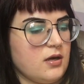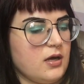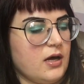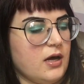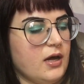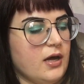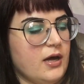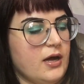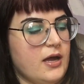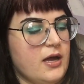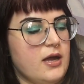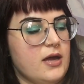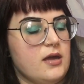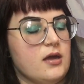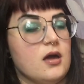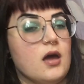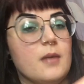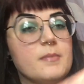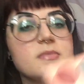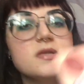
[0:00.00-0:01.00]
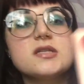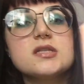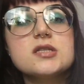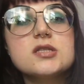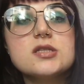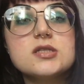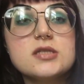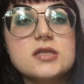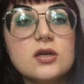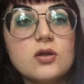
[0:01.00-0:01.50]
I am
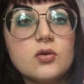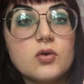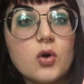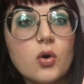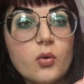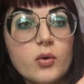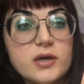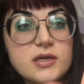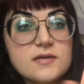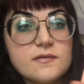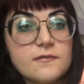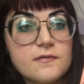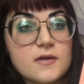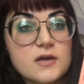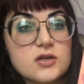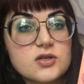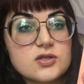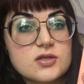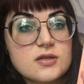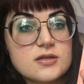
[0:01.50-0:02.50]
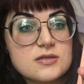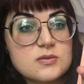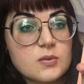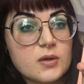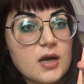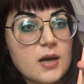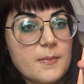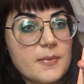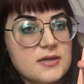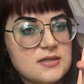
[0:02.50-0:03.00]
still going to finish this
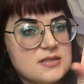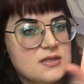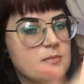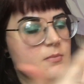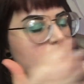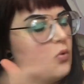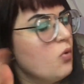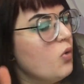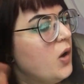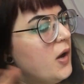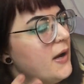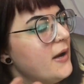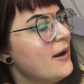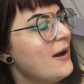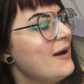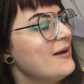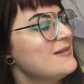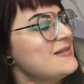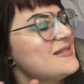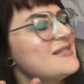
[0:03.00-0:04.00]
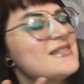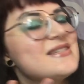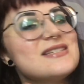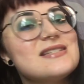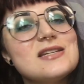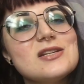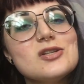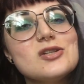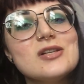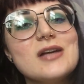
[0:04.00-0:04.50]
one up at some point. I
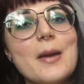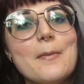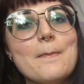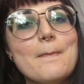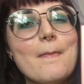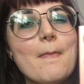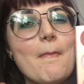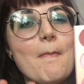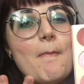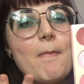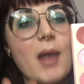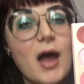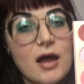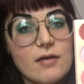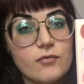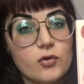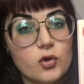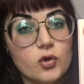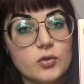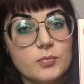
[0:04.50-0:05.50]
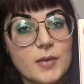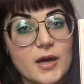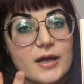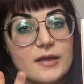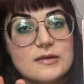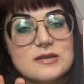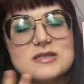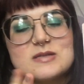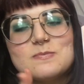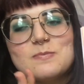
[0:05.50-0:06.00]
still am baffled by
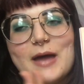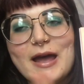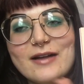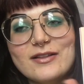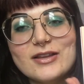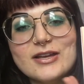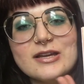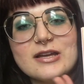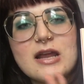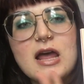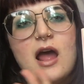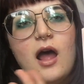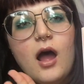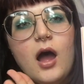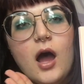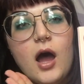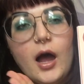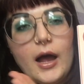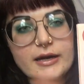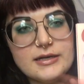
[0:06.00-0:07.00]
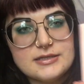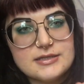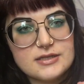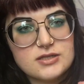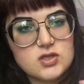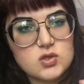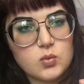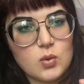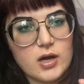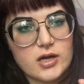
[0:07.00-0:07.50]
this palette. I
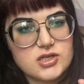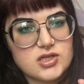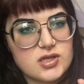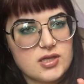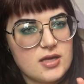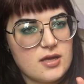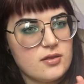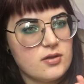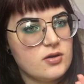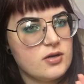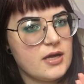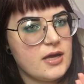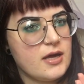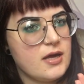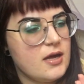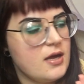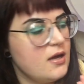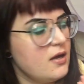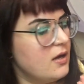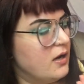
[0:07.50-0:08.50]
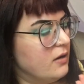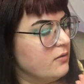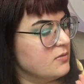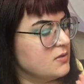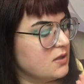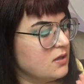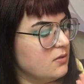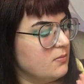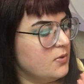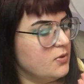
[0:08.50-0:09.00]
did swatch it the other day and I
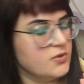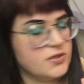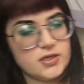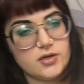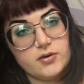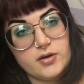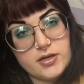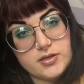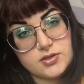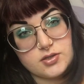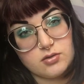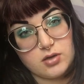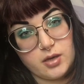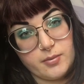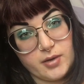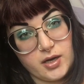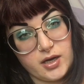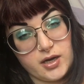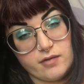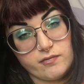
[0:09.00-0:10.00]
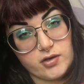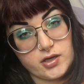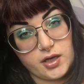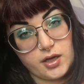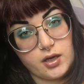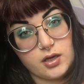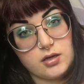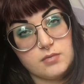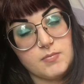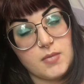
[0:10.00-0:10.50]
was gonna post it on Instagram and I never
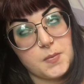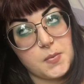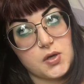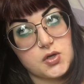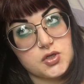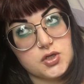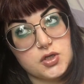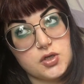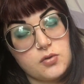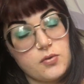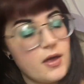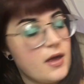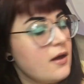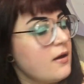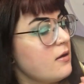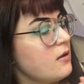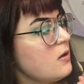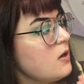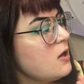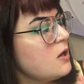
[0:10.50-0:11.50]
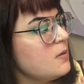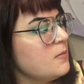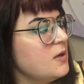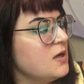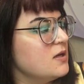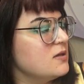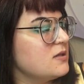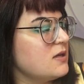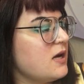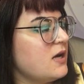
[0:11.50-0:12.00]
did. Maybe I should do that
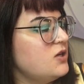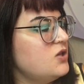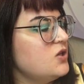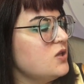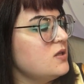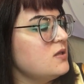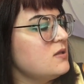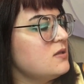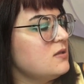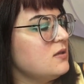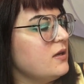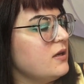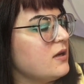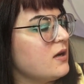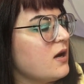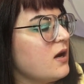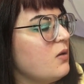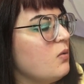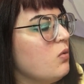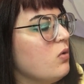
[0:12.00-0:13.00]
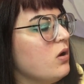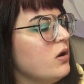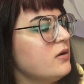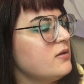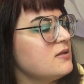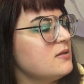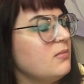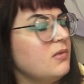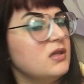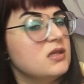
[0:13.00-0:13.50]
because I just like, I want
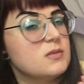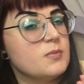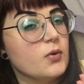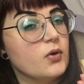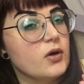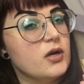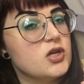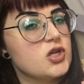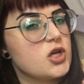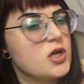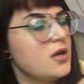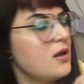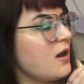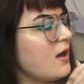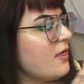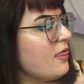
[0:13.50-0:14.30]
some inspiration.